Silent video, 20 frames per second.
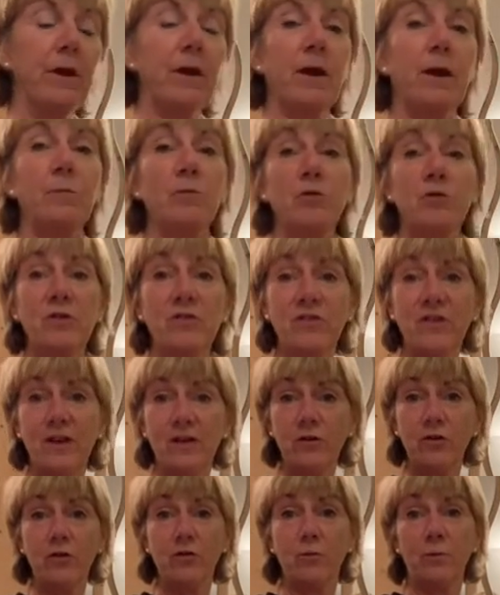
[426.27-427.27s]
I'm going to
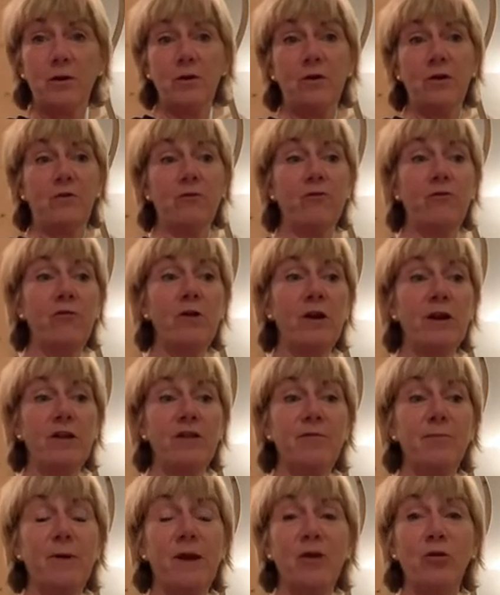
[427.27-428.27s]
tell you about a really
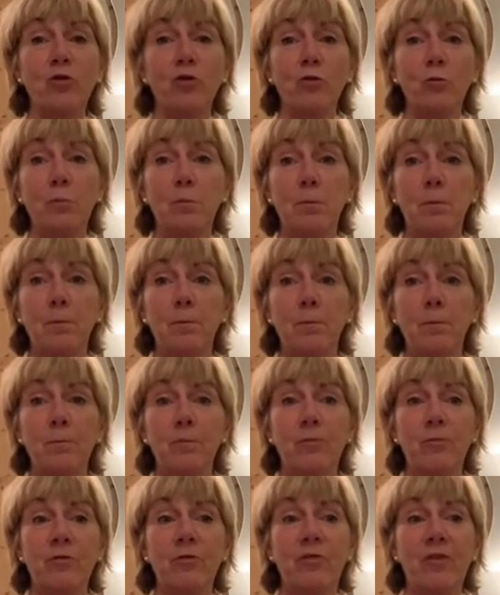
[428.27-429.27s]
special
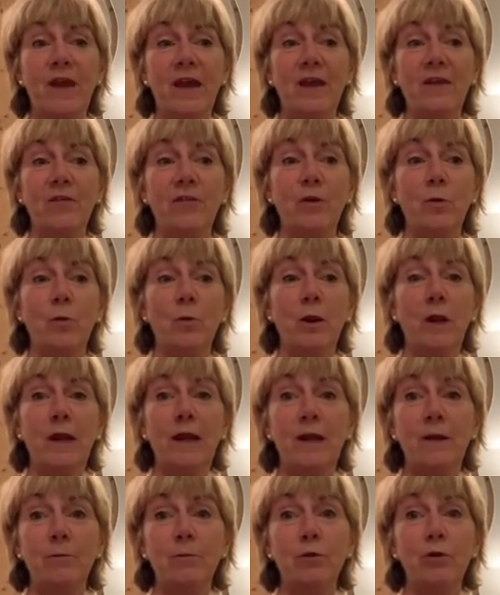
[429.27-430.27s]
thing that will
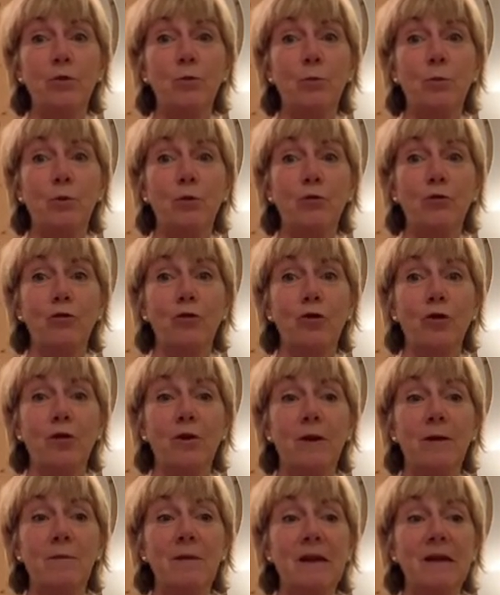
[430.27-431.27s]
help your posture
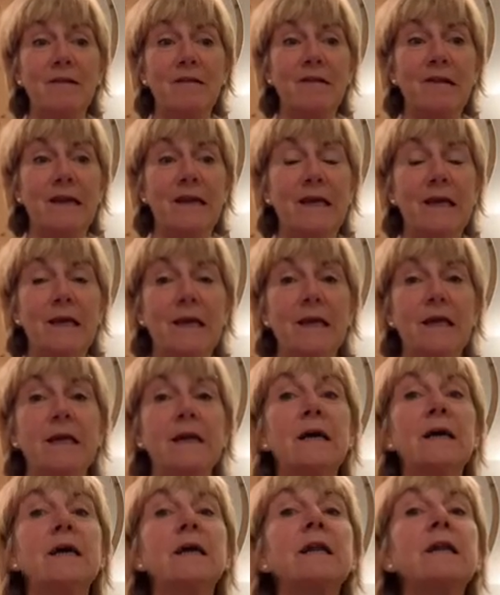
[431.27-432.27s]
immensely,
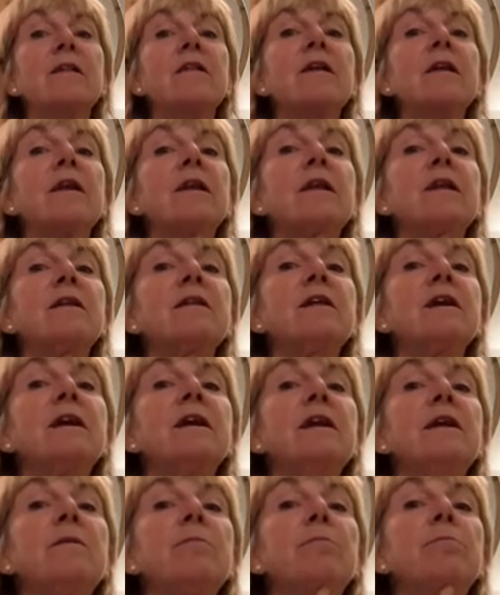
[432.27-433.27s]
and it's a little
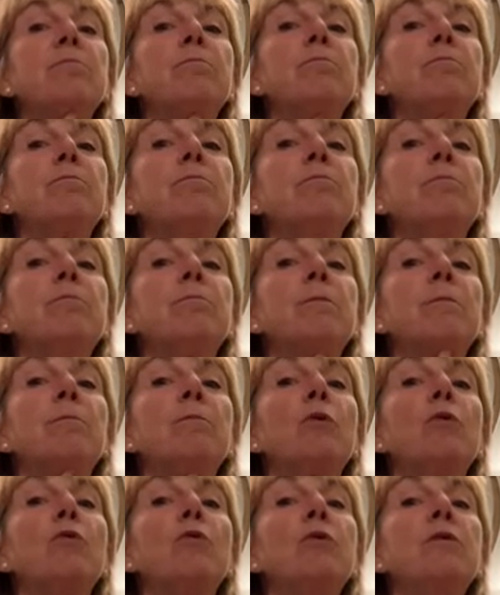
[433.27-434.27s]
tiny
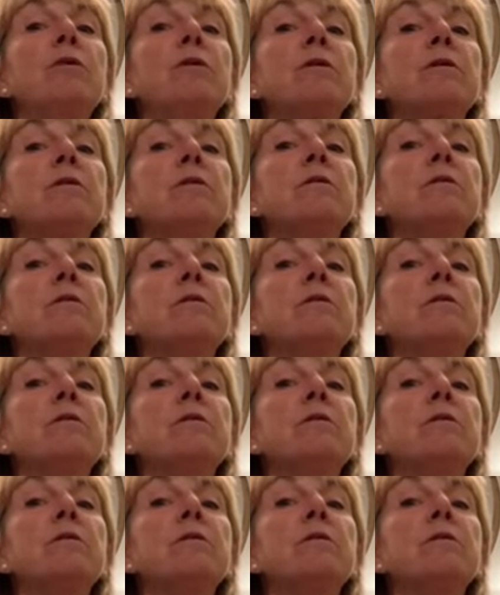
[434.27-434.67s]
bone